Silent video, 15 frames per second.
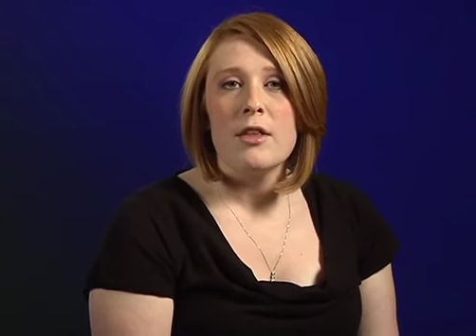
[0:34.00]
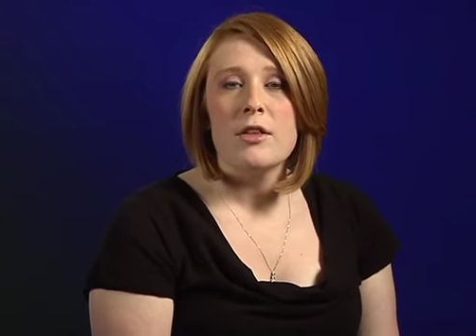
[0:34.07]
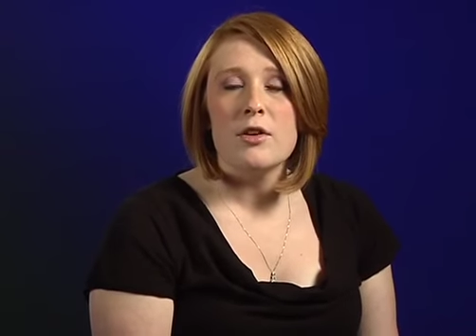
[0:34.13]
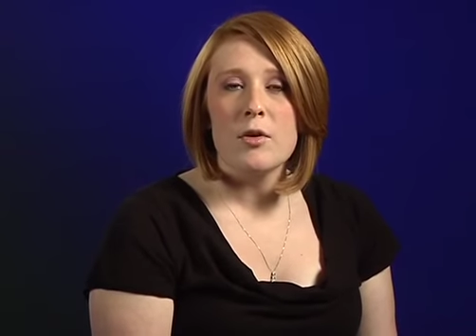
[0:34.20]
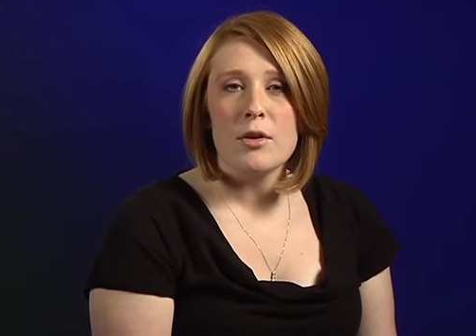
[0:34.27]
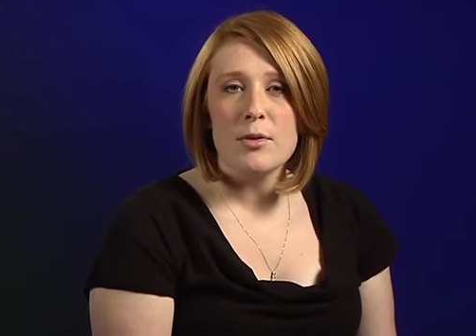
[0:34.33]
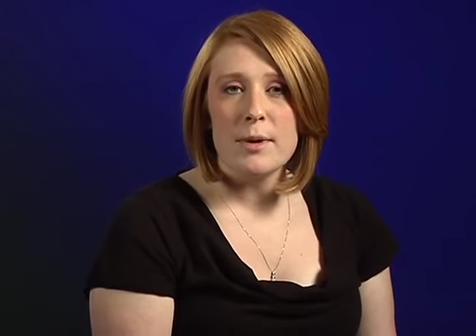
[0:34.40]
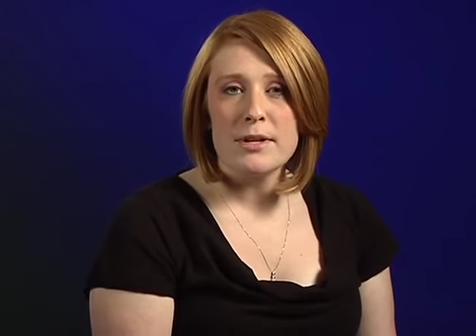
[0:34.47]
The
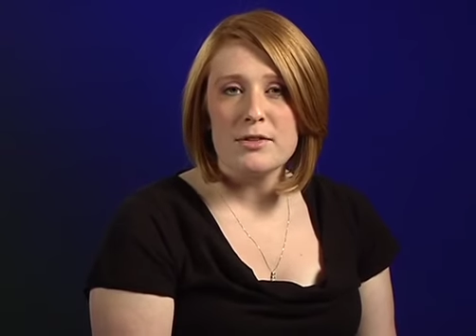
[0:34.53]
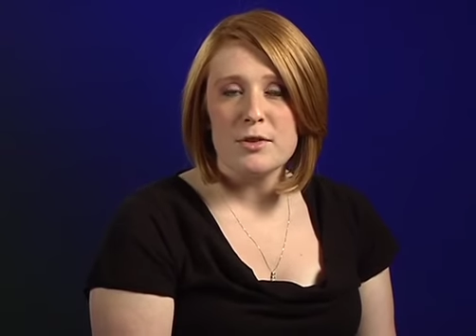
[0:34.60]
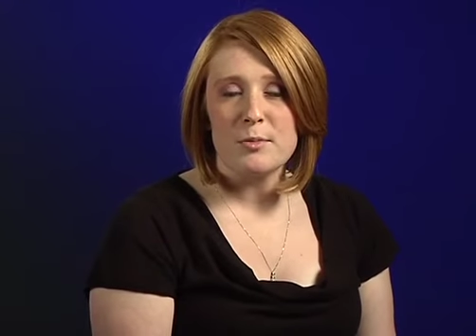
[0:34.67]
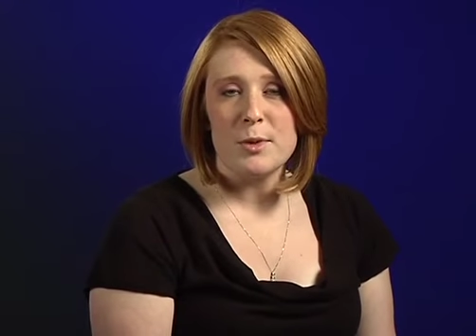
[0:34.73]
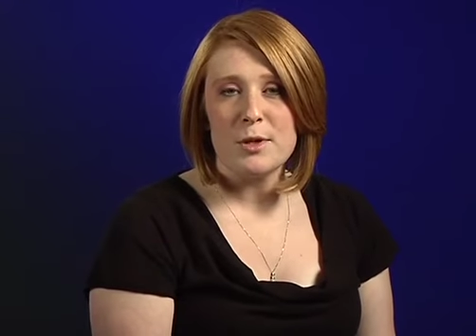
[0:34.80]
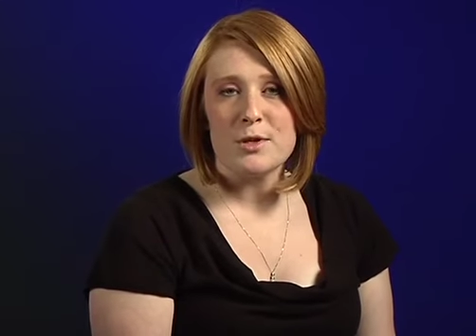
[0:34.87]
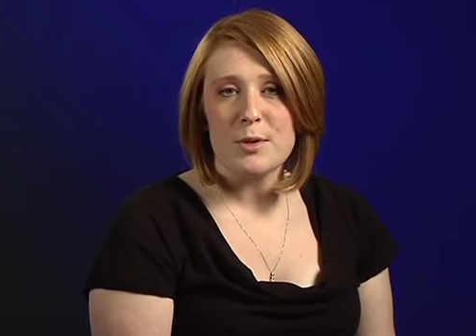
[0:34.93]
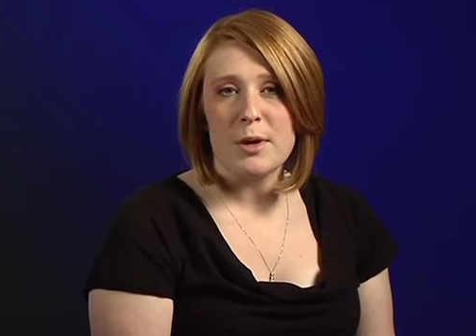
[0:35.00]

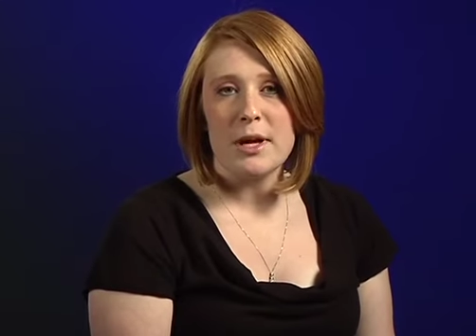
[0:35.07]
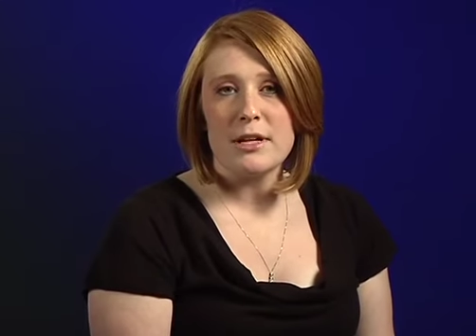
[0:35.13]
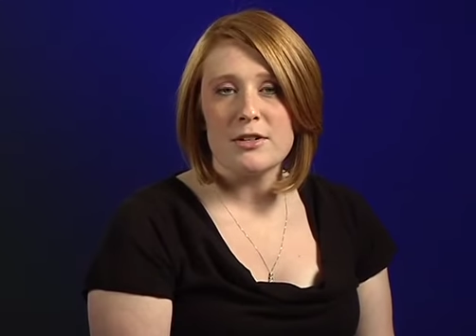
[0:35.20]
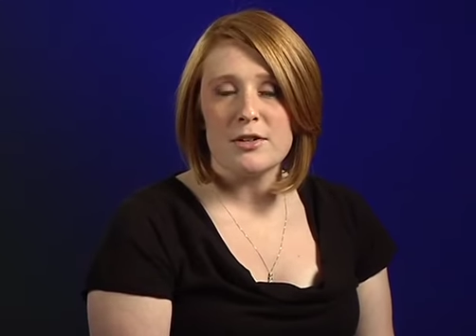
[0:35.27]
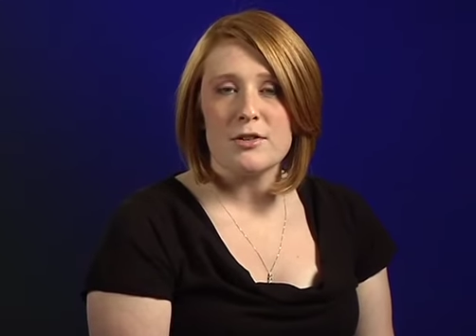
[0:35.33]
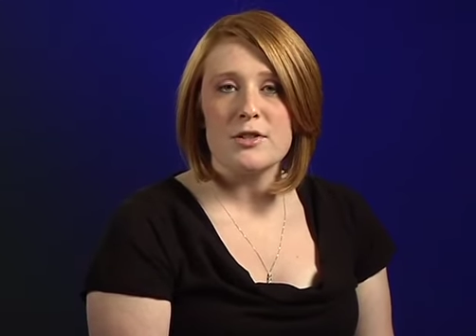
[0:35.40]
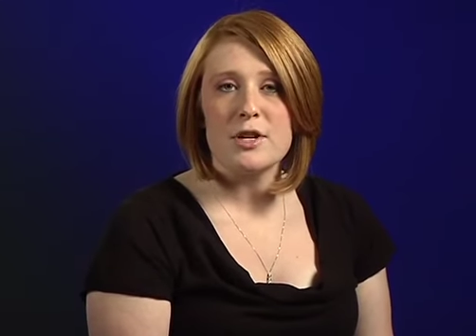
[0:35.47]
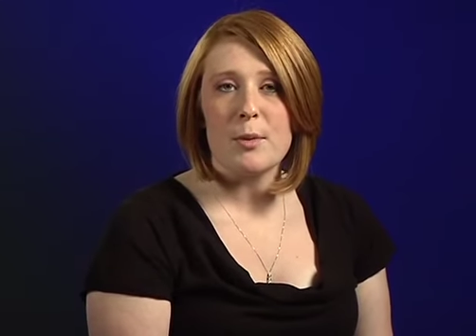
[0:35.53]
Northwestern Mutual
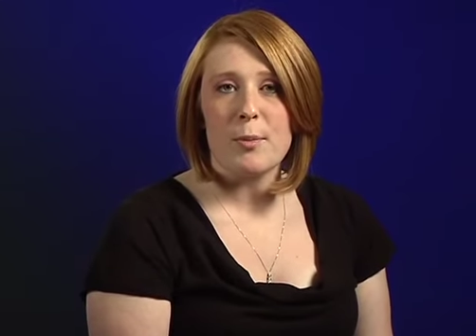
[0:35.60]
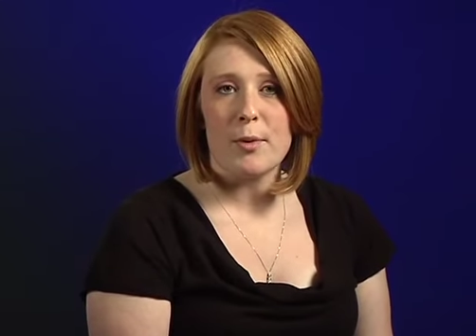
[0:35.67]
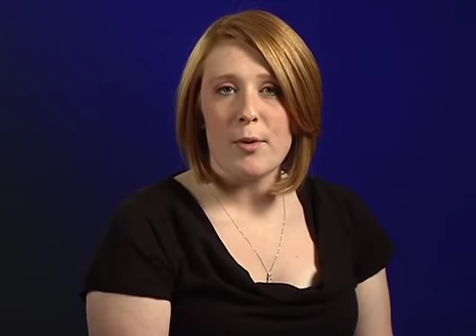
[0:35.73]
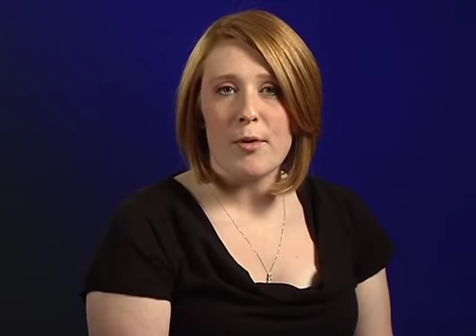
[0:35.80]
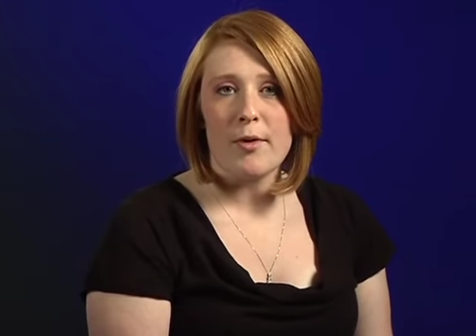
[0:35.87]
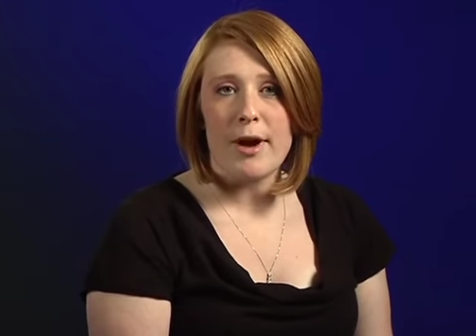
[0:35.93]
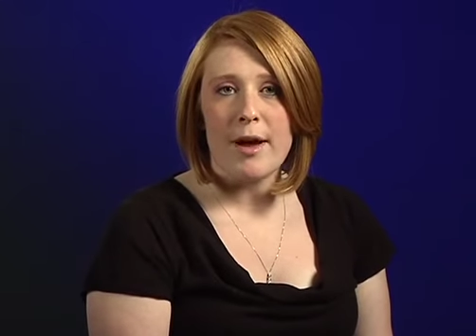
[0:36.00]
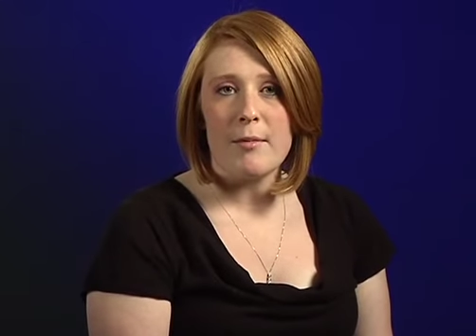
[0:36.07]
Internship
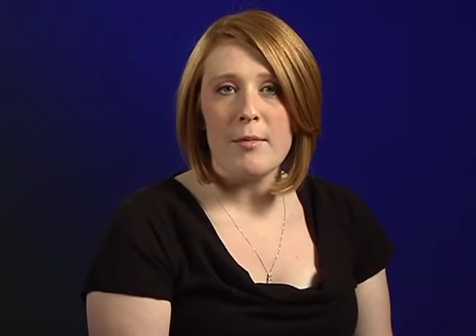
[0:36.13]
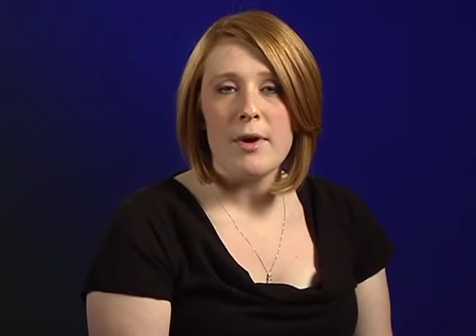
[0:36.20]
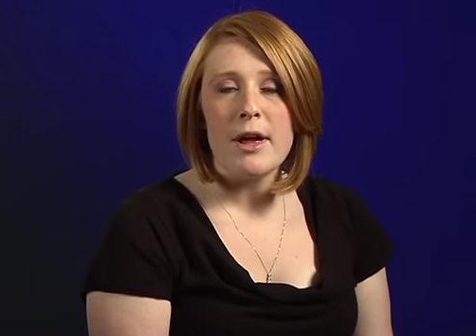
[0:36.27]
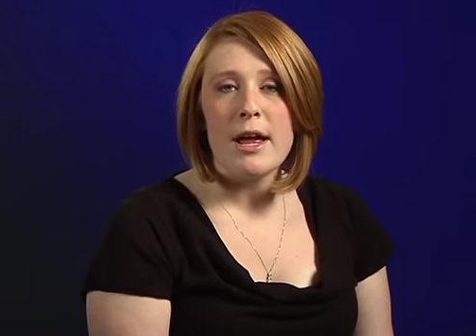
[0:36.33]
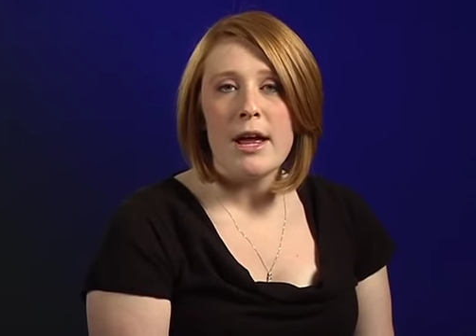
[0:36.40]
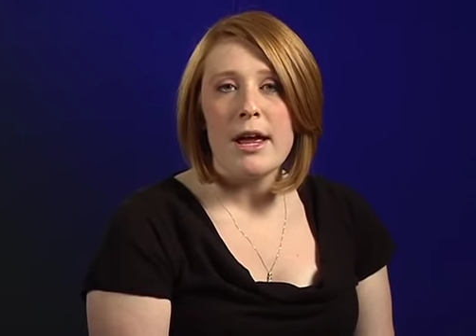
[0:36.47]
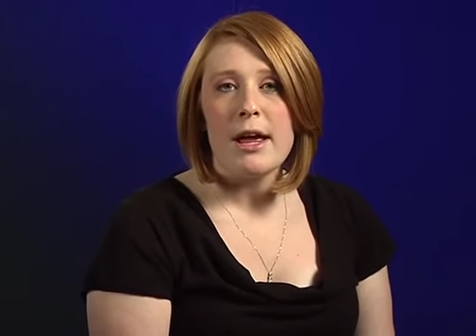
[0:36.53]
Program